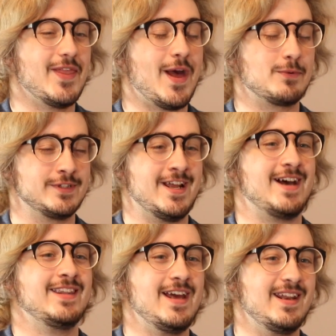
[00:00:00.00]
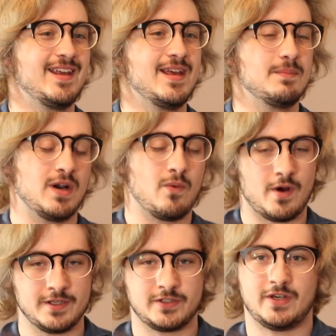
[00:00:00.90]
That was not that, but it
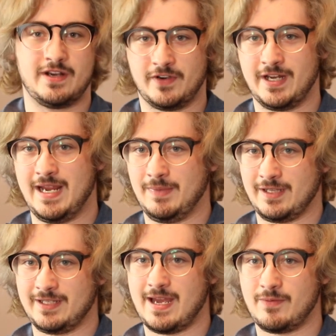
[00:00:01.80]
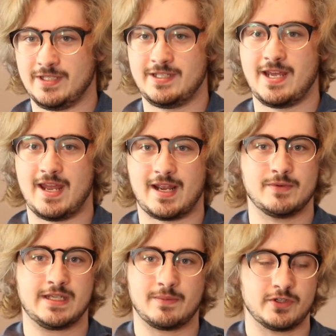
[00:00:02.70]
was great for gaming. Like, that was a tank. I
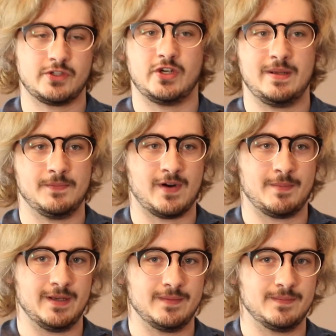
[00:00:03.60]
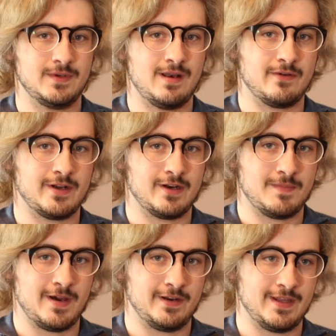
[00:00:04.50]
was able to stream from it, no doubt
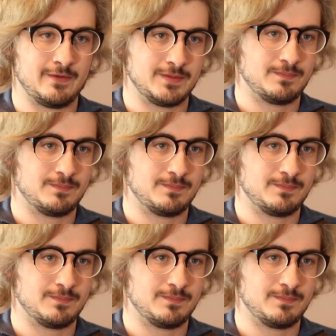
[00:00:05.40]
about it.